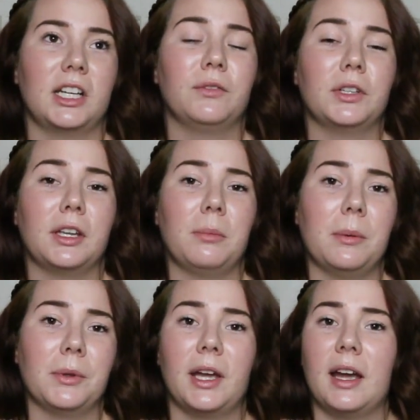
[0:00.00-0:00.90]
definitely
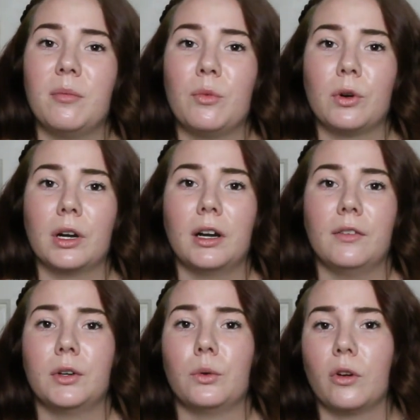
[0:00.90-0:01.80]
people that have more
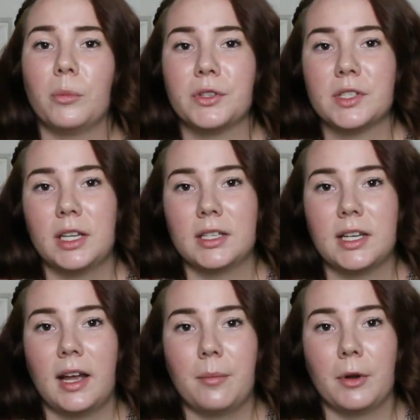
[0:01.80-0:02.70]
of a normal skin
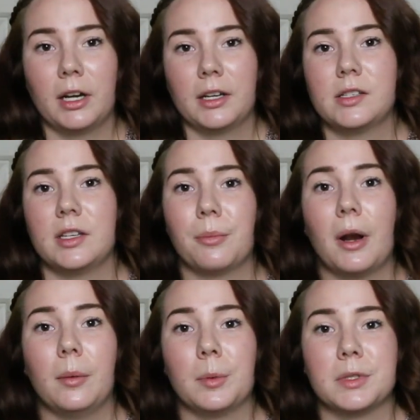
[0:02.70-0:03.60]
type are going to see
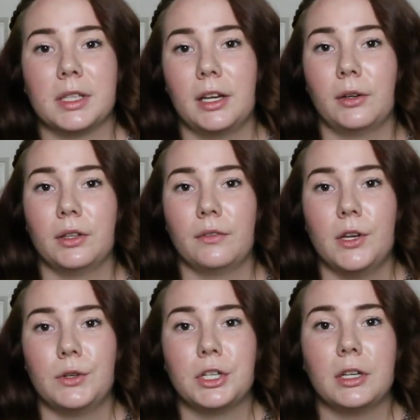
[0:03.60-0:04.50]
problems later in the
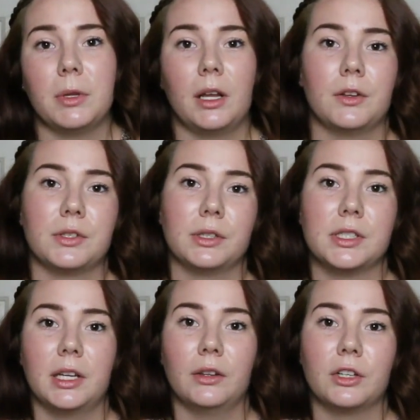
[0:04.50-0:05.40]
future because their
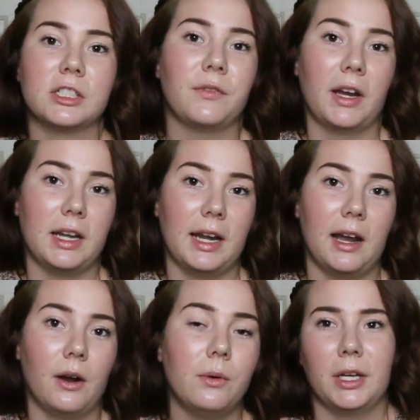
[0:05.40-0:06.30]
skin looks fine
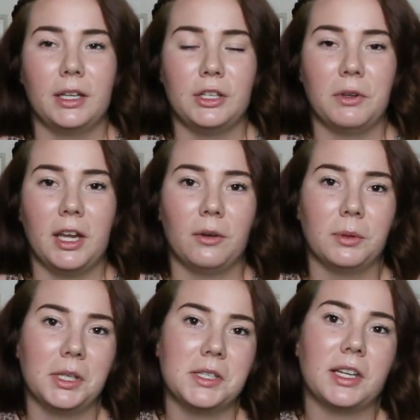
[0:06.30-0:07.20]
now, but you can't
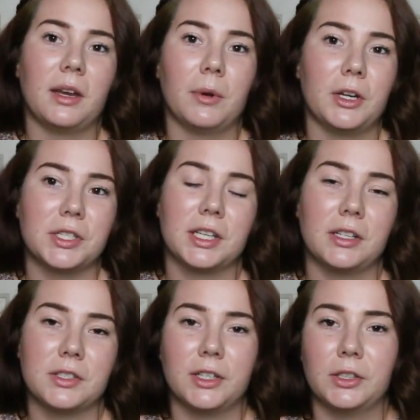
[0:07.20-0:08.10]
really say what your skin
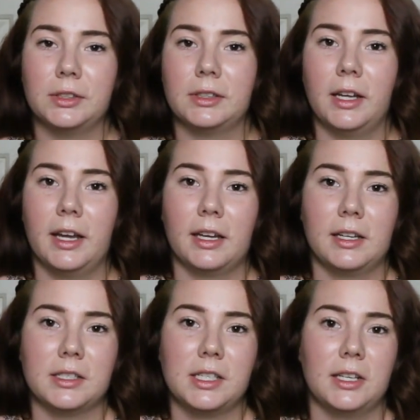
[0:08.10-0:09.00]
is going to look like
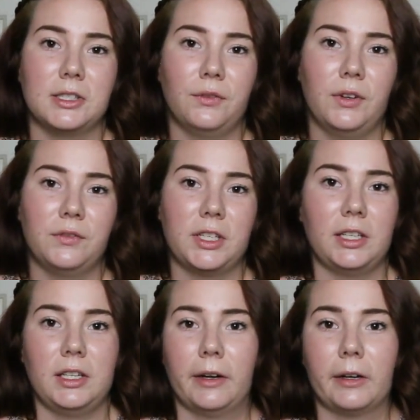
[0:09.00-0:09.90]
in 10 to 15
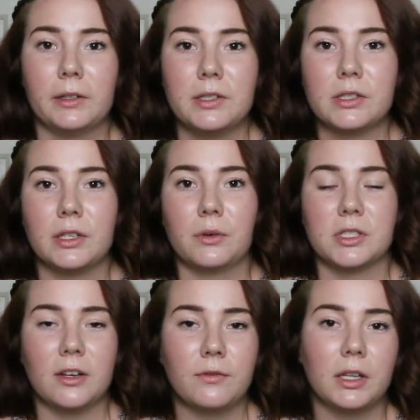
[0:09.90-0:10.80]
years. So
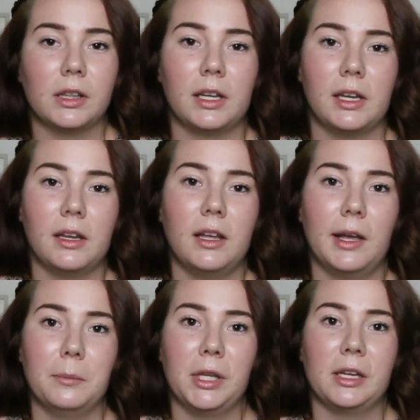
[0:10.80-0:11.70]
definitely
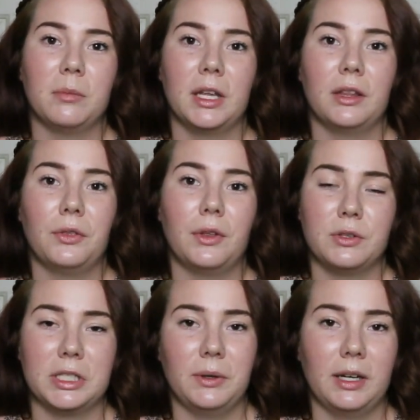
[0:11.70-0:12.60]
a big myth. You
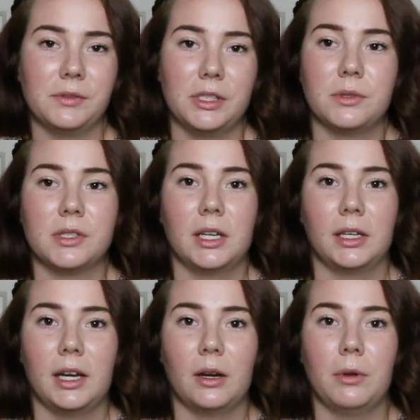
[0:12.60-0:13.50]
don't have to use
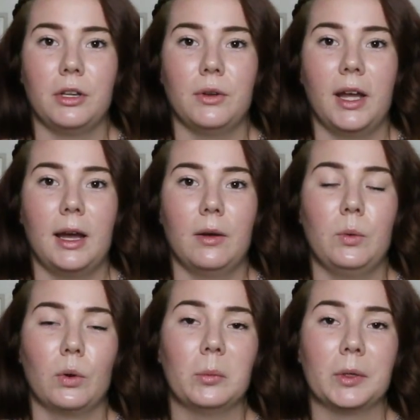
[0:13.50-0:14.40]
skincare when you have
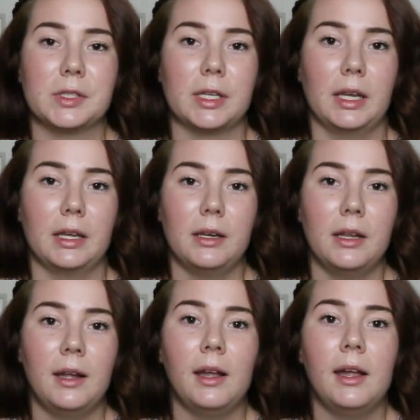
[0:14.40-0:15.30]
normal skin
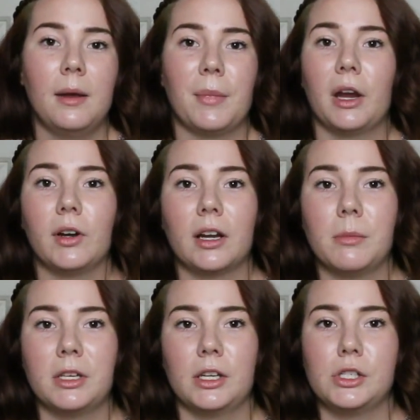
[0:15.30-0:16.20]
my
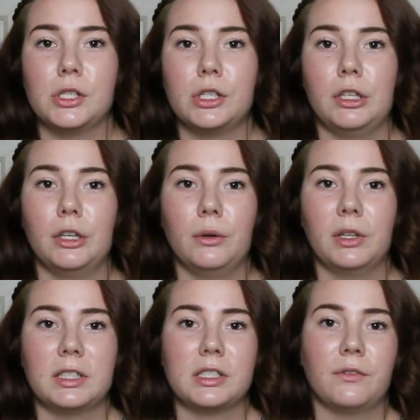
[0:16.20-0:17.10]
recommendation to you
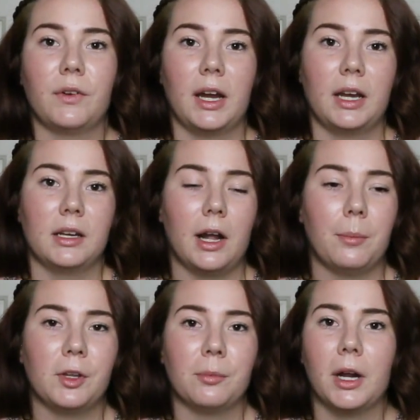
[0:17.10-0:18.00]
is to find a
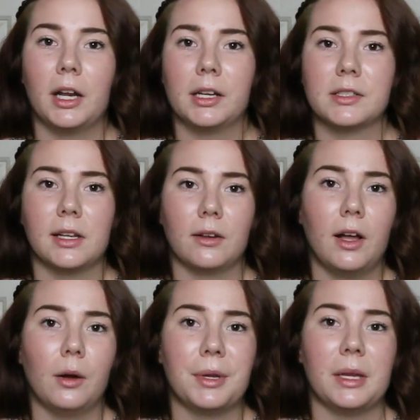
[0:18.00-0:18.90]
couple of products that'll
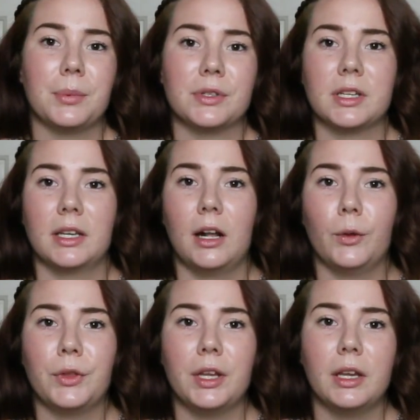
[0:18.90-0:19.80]
help keep your skin
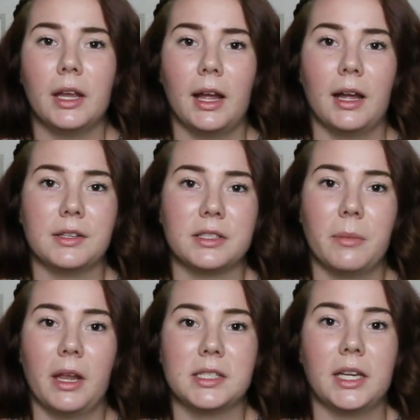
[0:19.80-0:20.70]
healthy and
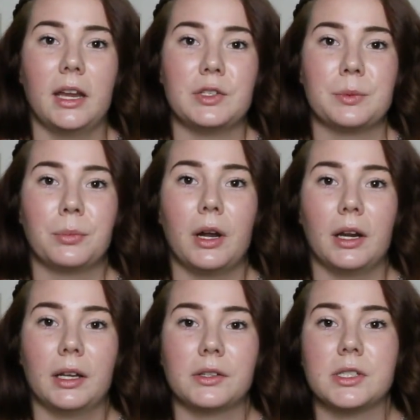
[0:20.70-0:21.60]
some anti-aging
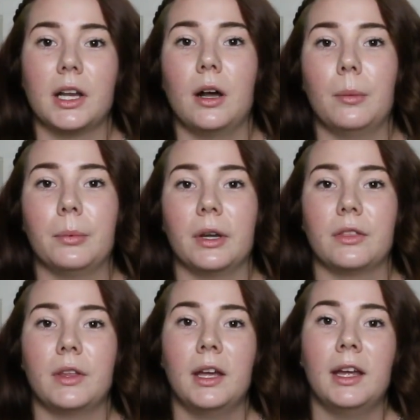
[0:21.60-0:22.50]
products to help
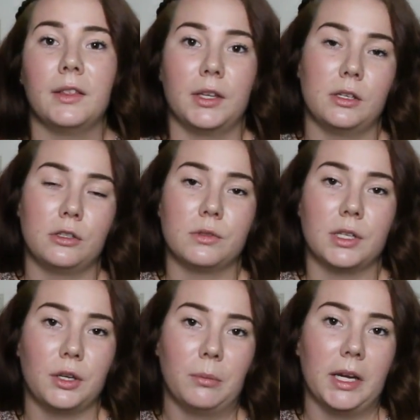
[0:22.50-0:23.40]
with the issues
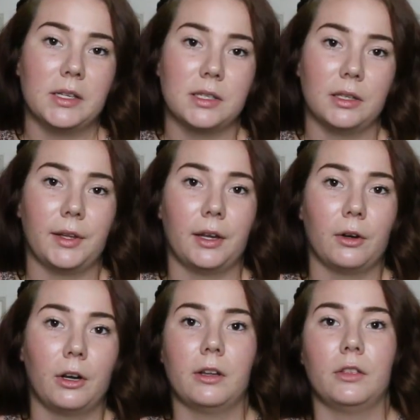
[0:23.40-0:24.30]
that you might see
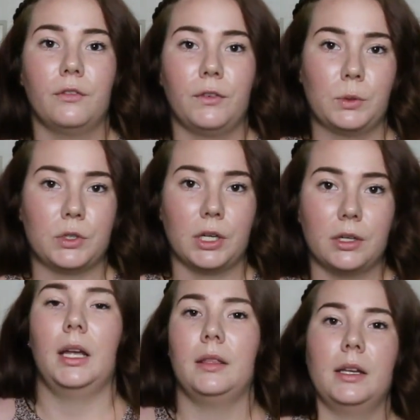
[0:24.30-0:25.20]
later on in the future.
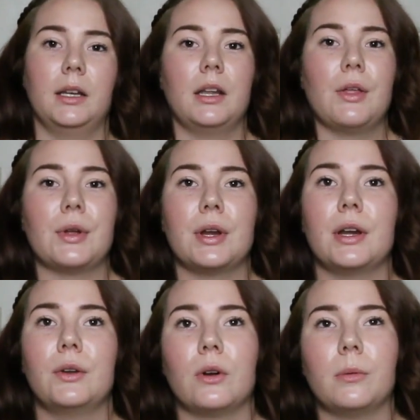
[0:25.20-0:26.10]
And then
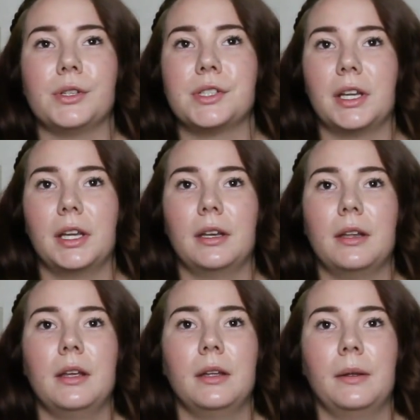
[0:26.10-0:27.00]
another normal
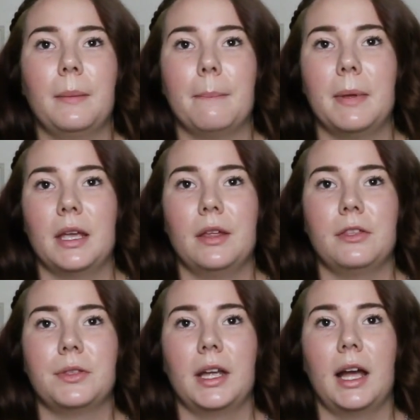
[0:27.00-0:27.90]
skin
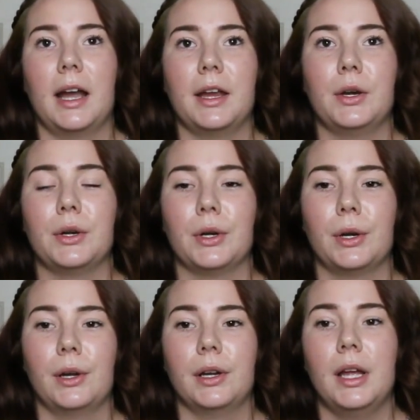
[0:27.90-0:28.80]
myth that I
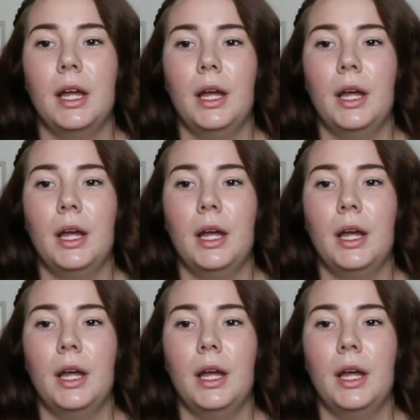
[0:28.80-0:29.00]
heard